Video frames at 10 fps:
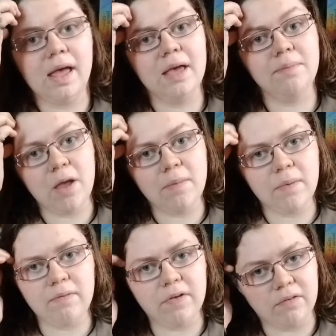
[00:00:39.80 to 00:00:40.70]
it may
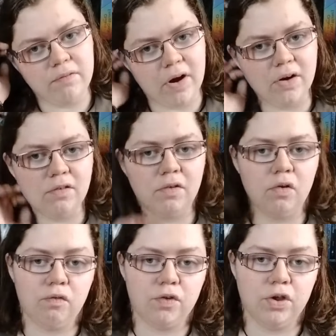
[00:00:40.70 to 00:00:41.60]
be very
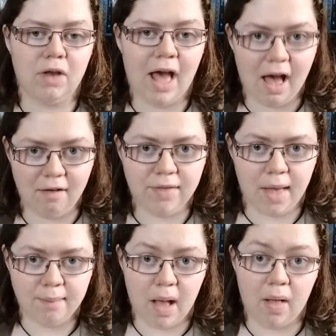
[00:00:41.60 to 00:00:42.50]
difficult for you to have
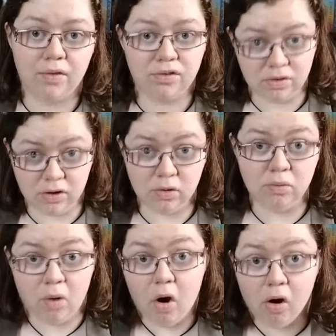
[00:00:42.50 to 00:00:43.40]
that balance, and
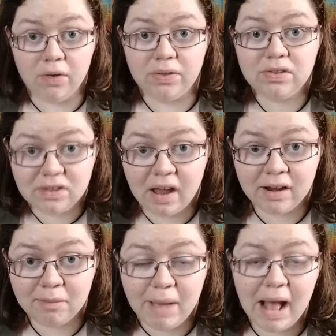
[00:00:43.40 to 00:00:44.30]
you are the
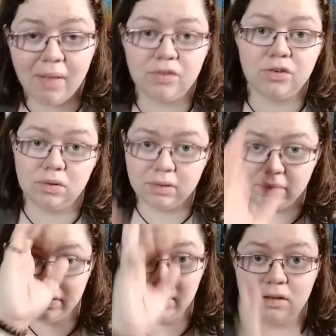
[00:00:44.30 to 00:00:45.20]
sign of balance. You're
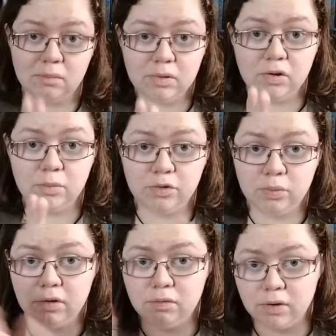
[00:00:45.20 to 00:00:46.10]
literally in the middle
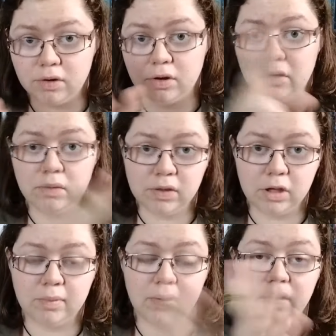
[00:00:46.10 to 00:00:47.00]
between Virgo and
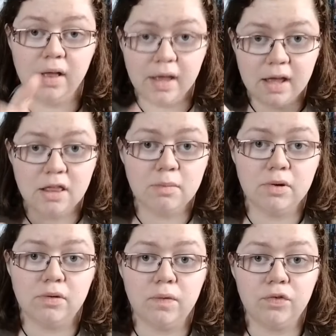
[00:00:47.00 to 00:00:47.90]
Libra, in the
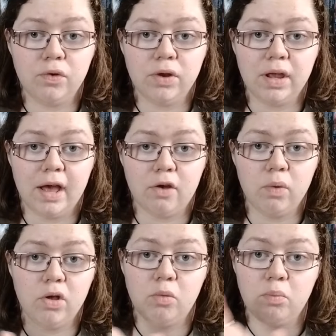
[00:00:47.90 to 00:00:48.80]
middle of the zodiac
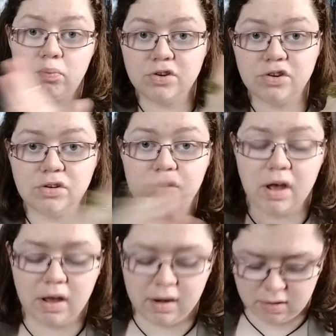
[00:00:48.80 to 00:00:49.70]
wheel, bridging to
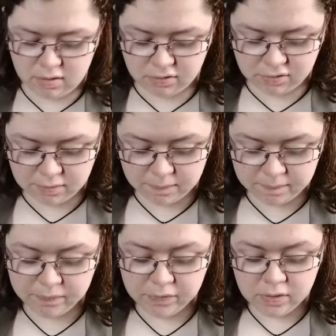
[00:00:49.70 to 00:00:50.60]
the hires.
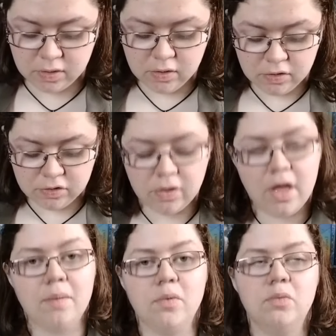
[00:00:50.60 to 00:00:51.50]
So
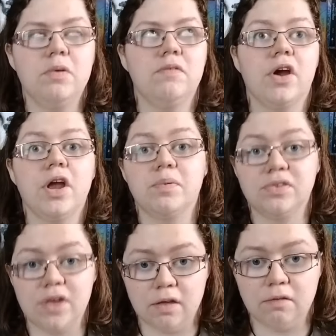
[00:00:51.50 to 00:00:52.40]
that would be very
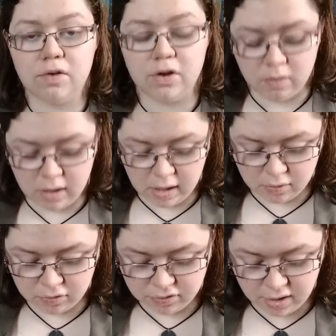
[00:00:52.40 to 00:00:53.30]
upsetting for you, I
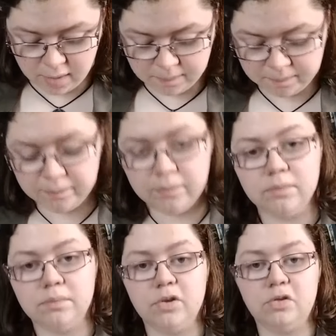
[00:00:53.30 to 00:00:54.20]
understand.
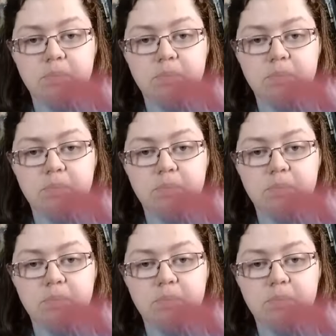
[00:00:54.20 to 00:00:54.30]
But